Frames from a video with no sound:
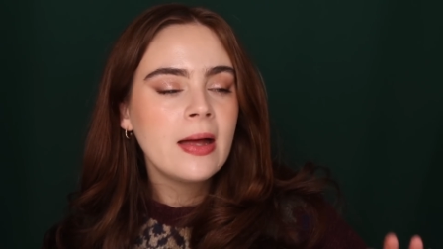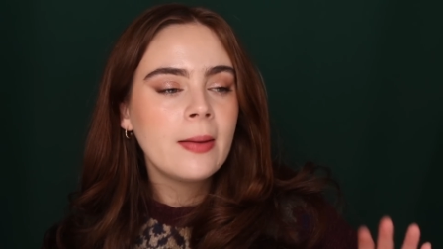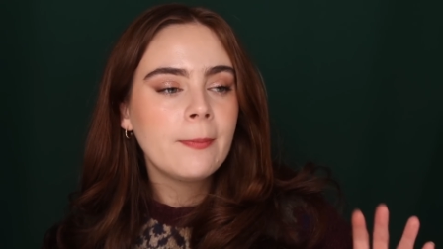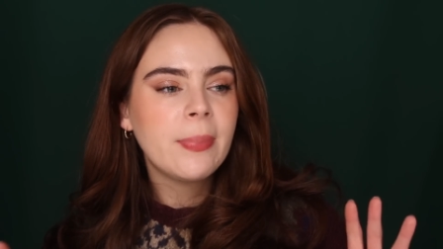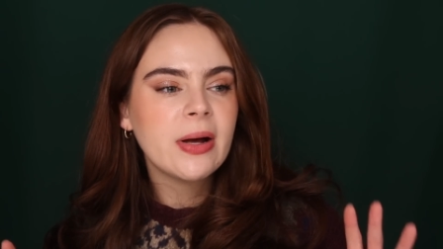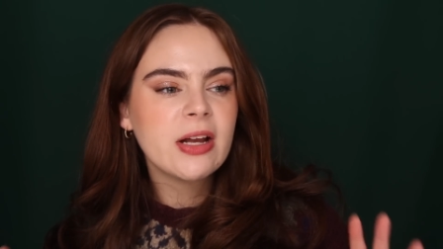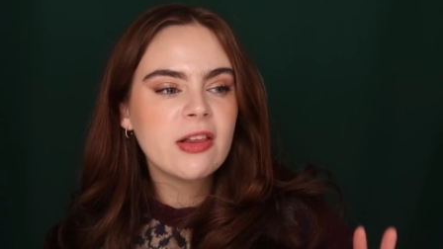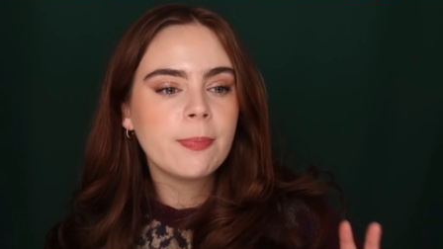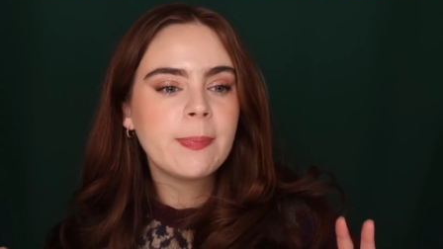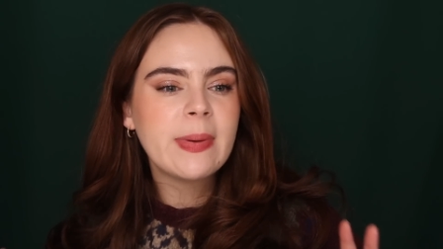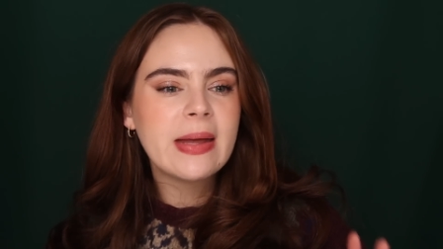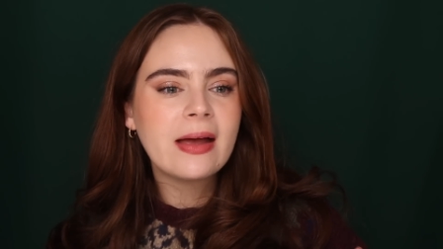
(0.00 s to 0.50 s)

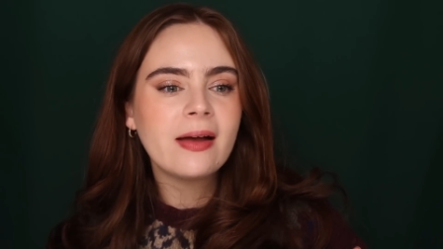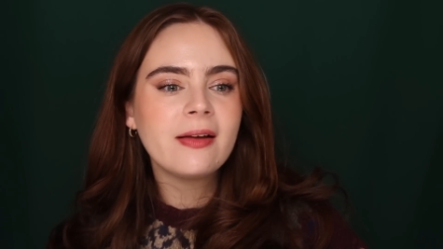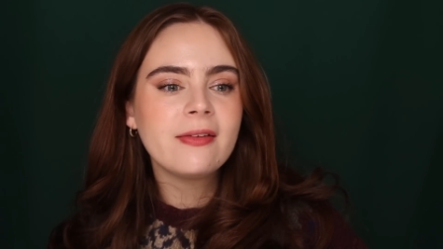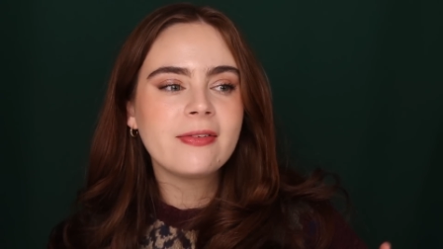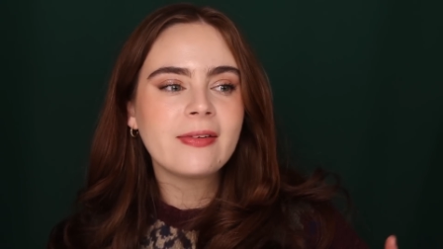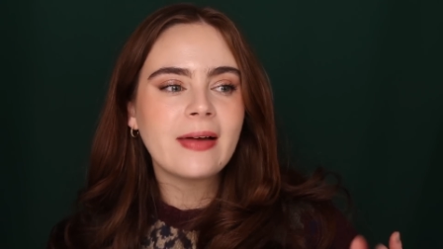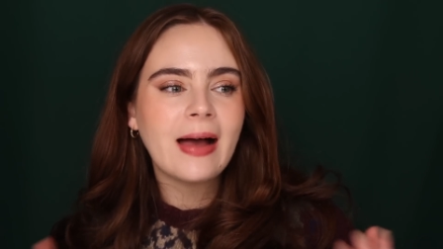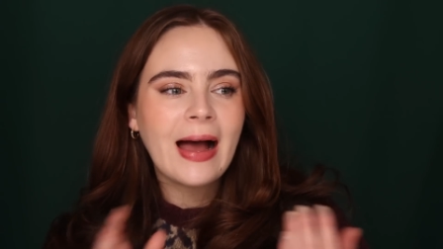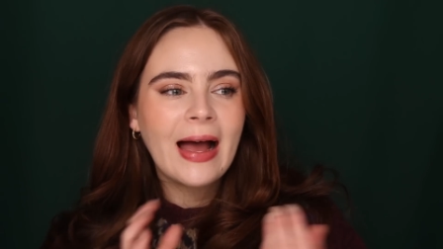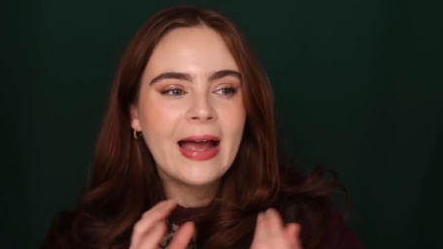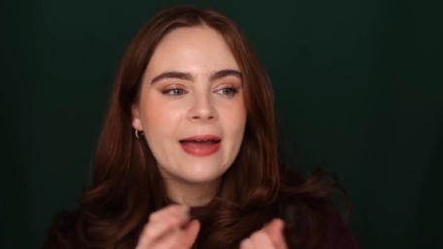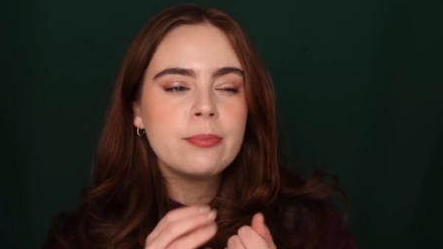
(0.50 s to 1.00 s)
but it's
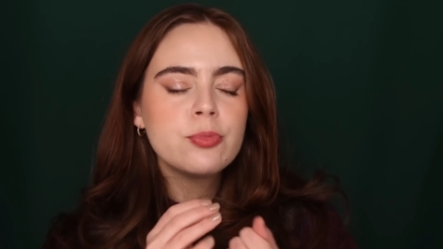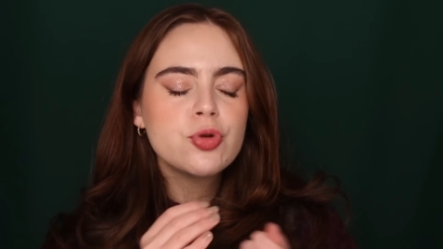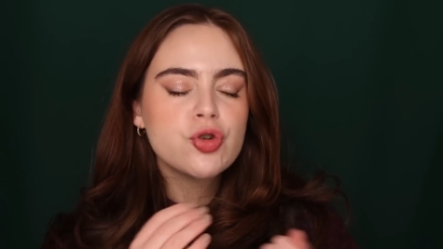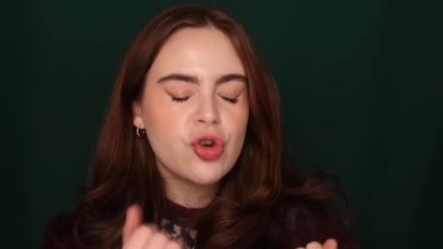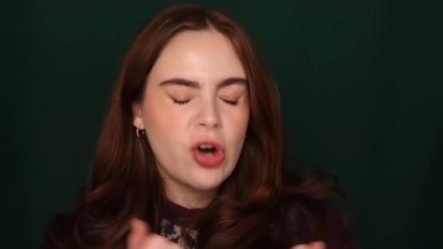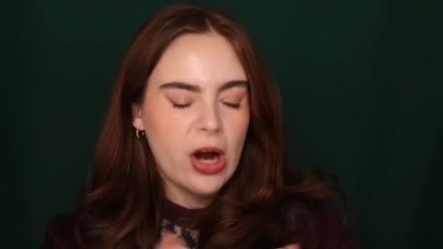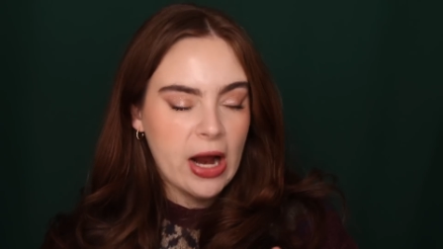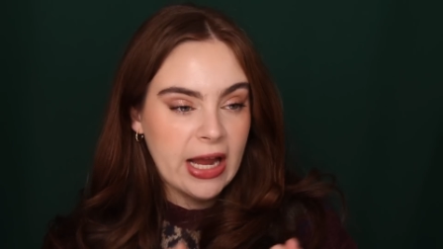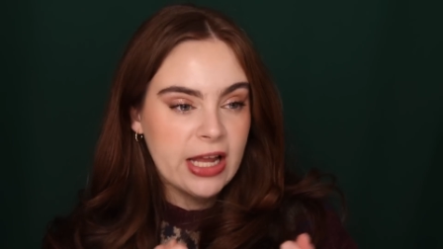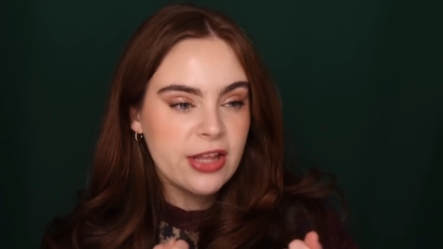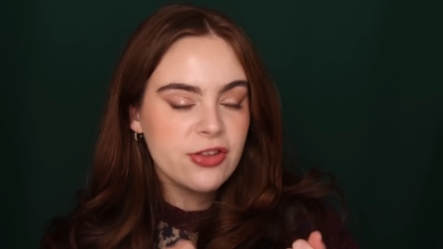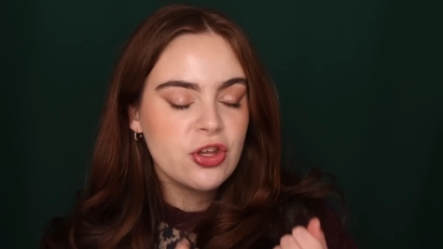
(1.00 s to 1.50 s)
because I'm
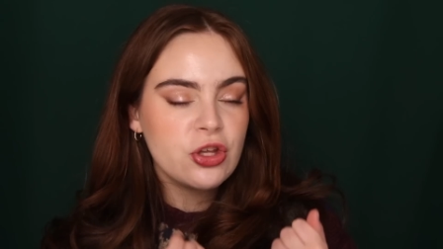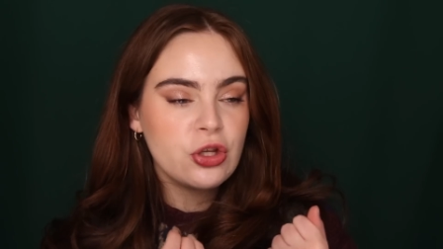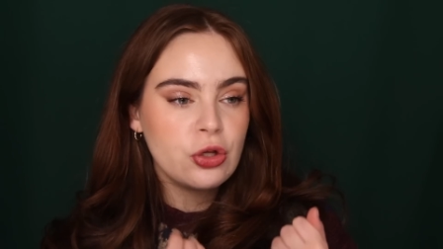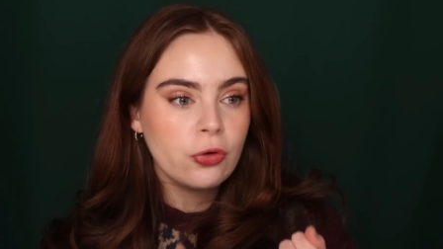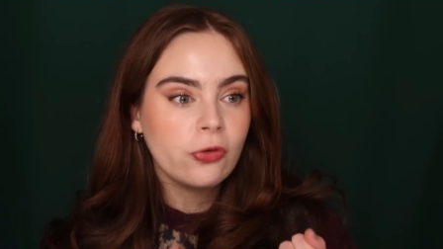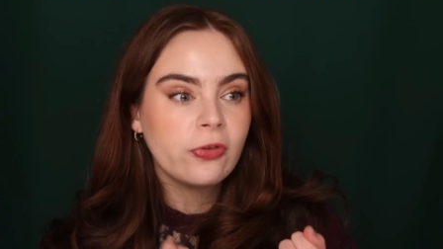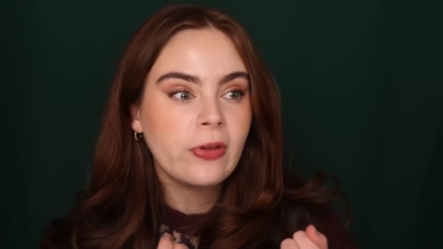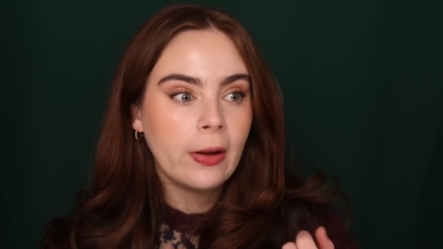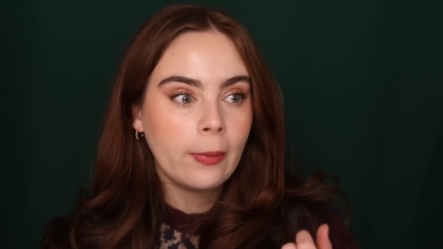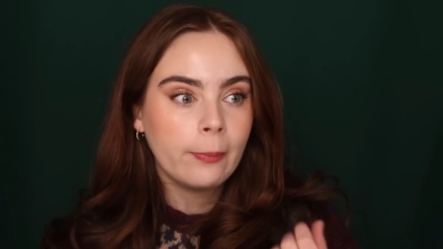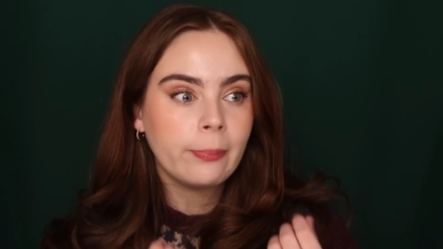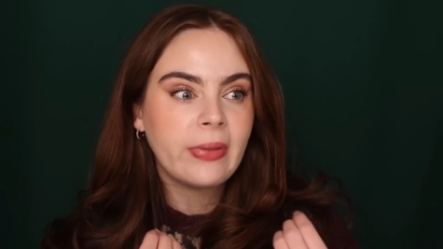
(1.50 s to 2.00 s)
trying to
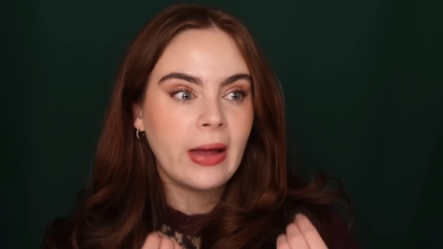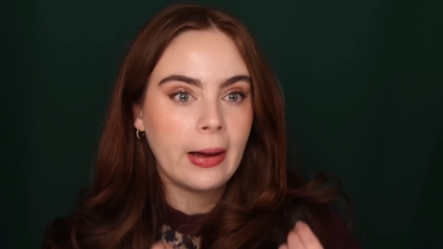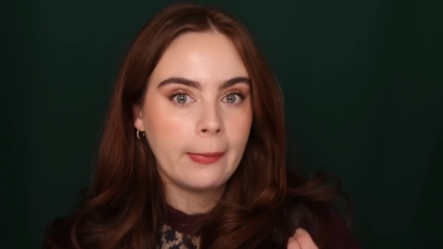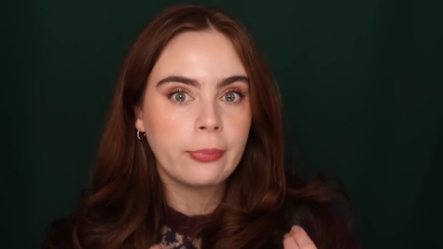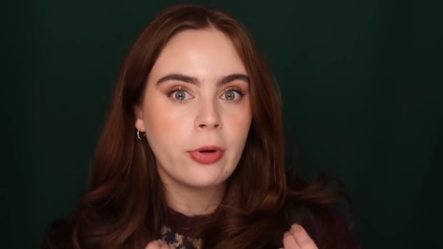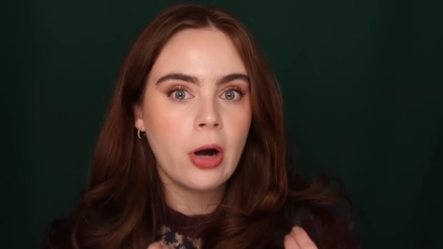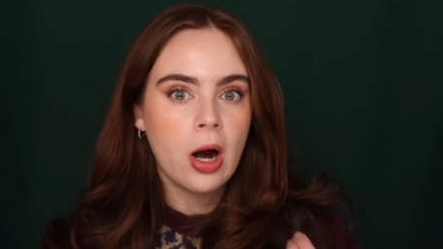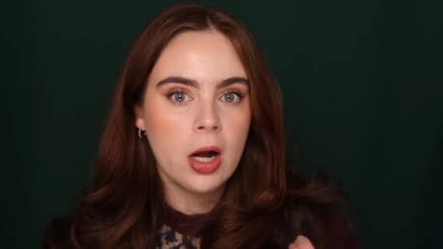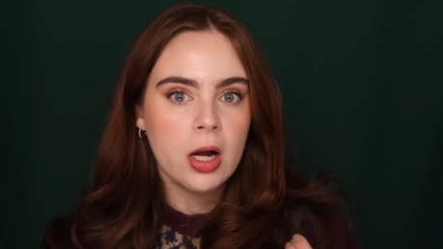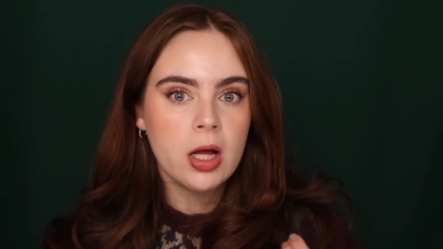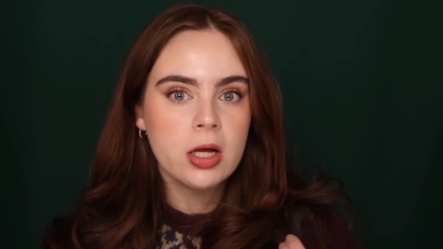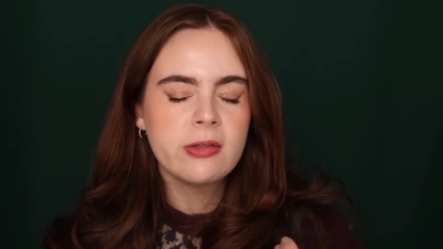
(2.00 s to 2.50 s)
use up that
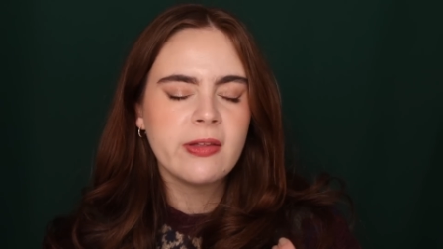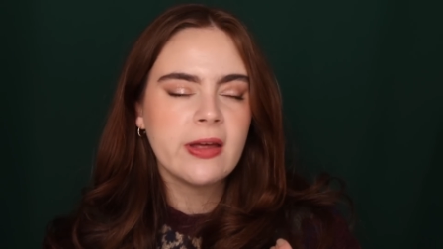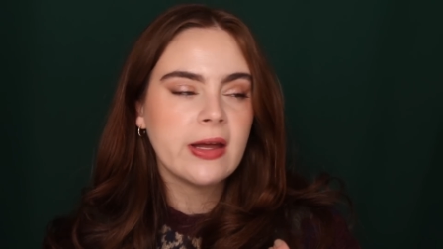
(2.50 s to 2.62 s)
product.